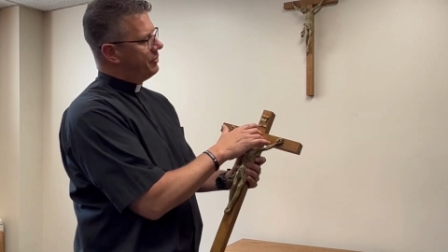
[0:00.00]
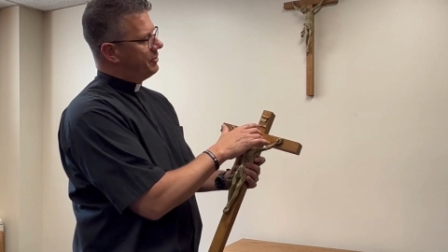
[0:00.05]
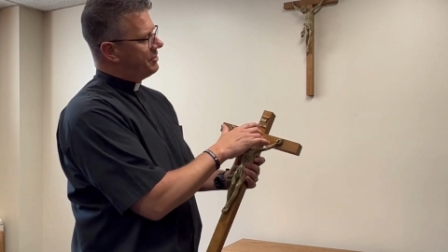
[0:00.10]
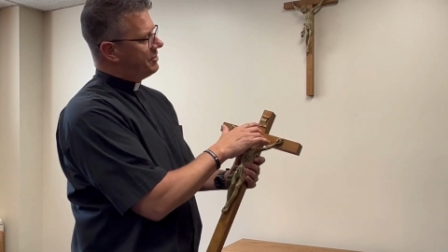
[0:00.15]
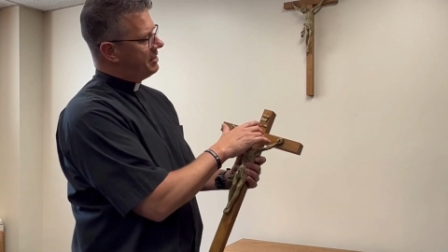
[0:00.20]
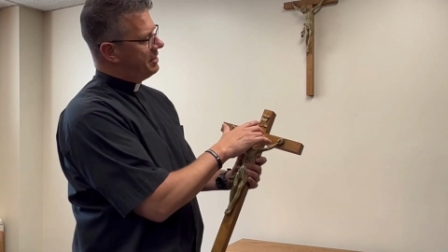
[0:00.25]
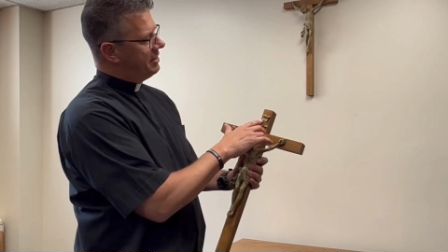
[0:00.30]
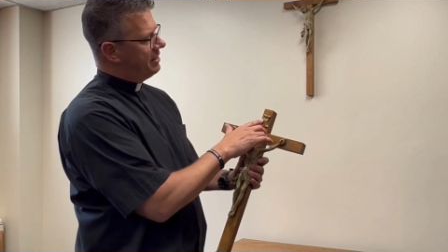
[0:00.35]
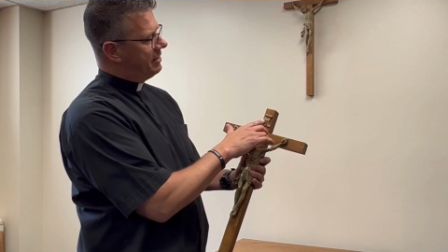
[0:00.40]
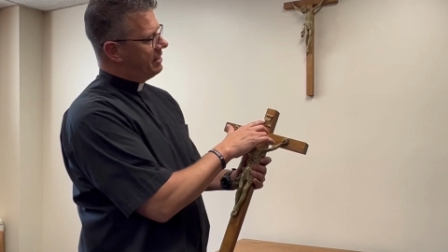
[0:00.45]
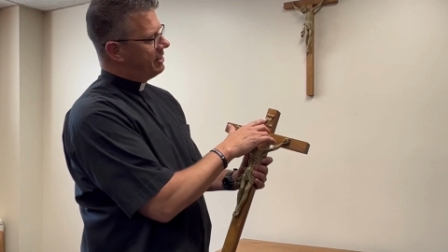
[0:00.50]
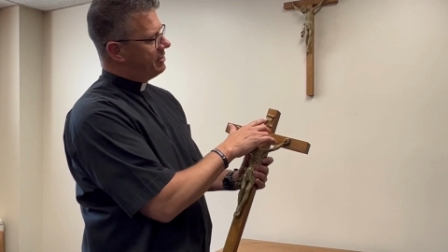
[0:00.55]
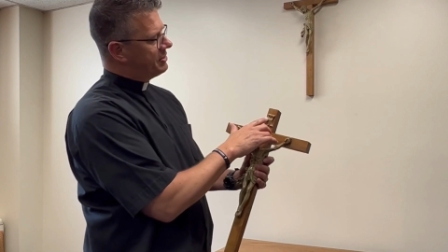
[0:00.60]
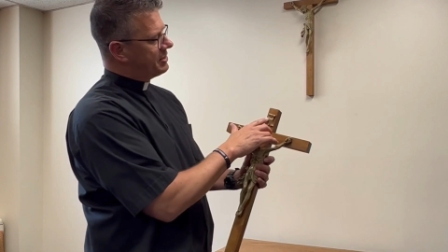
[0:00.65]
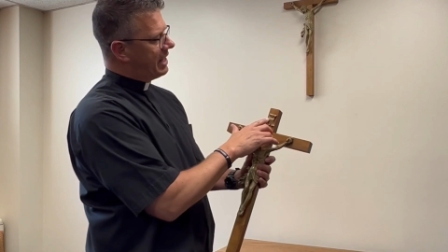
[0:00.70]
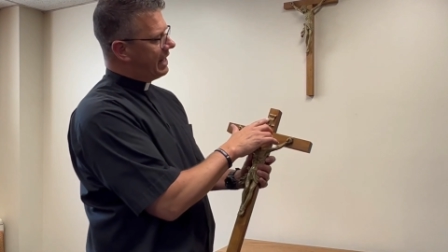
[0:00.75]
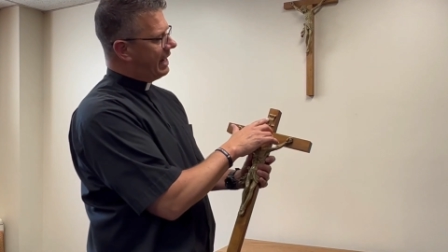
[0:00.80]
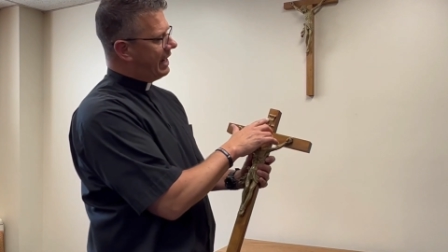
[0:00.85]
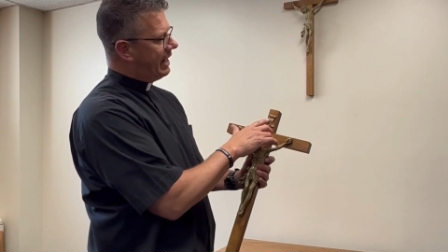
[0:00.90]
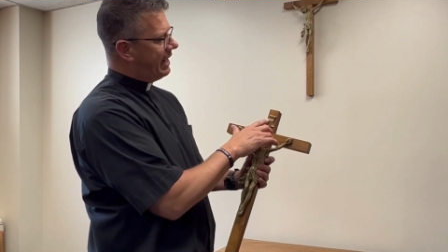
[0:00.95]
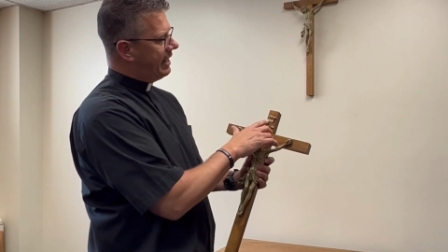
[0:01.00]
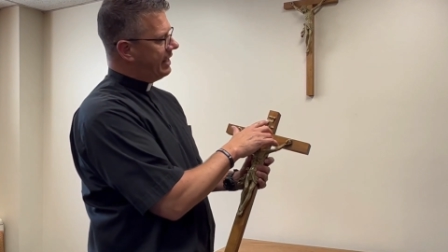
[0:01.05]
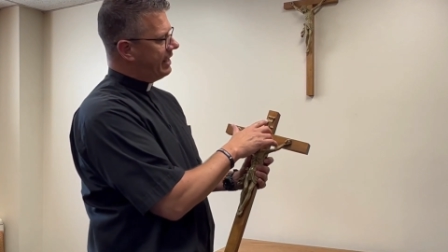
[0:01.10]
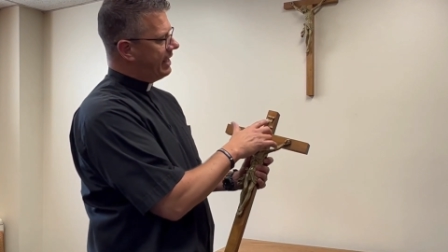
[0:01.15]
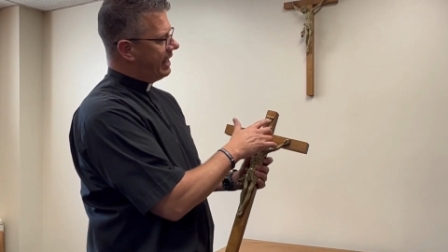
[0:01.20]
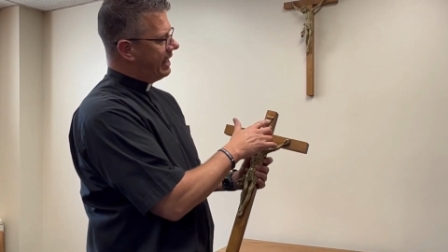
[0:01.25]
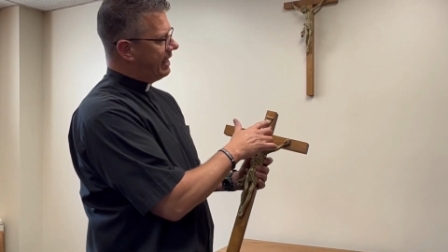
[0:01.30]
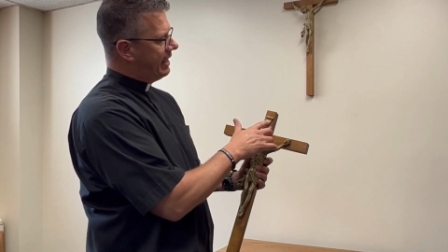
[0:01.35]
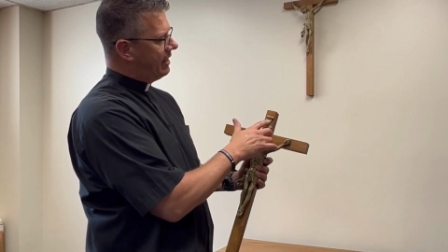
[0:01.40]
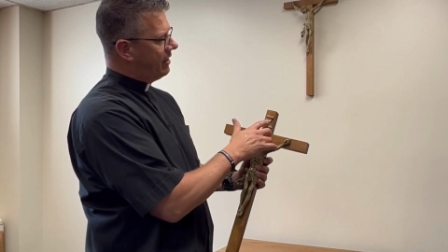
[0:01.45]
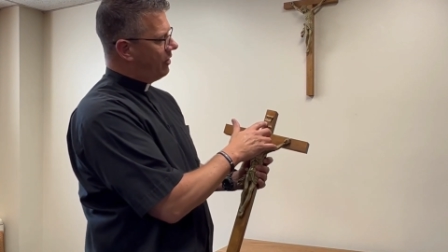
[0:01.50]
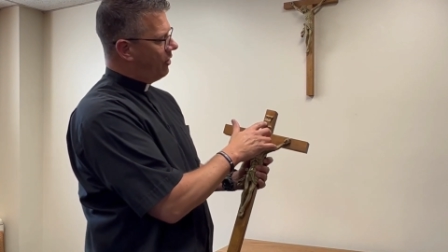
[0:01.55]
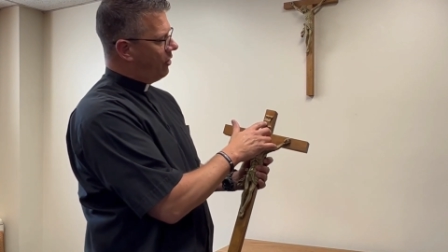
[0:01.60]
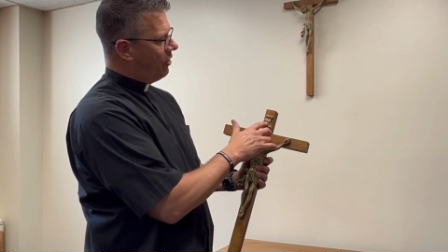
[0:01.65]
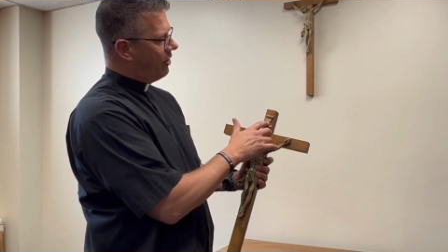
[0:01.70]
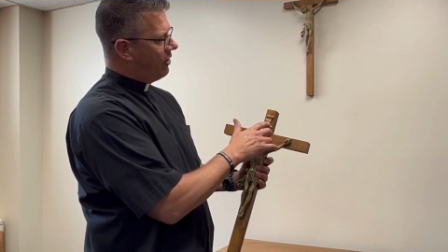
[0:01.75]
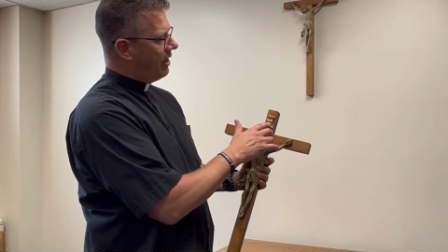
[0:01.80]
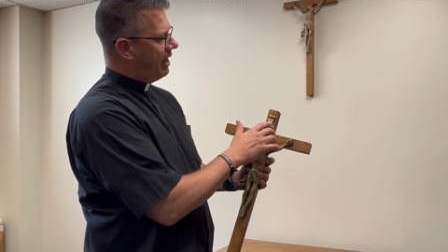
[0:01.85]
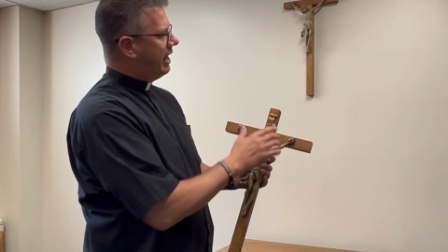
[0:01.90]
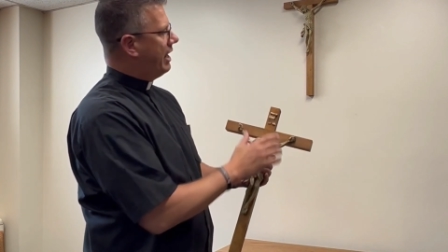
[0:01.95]
we see the letters I-N-R-I. -N
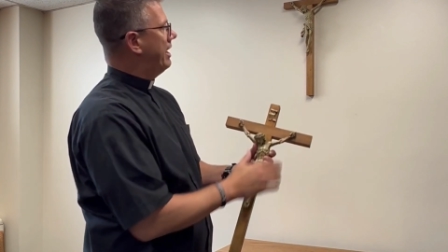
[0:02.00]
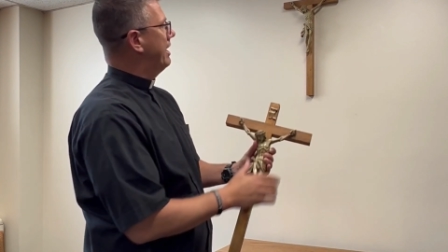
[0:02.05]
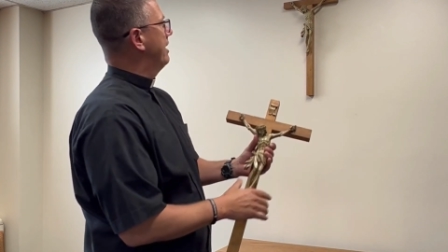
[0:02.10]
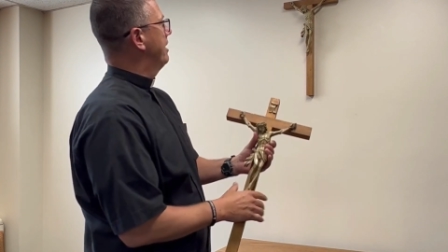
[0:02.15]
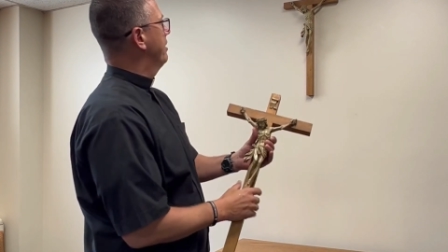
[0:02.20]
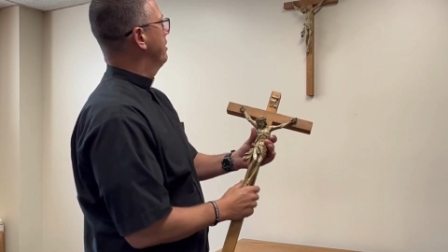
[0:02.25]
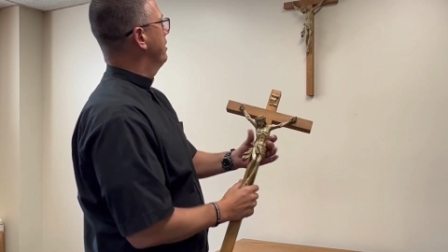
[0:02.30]
-R -I.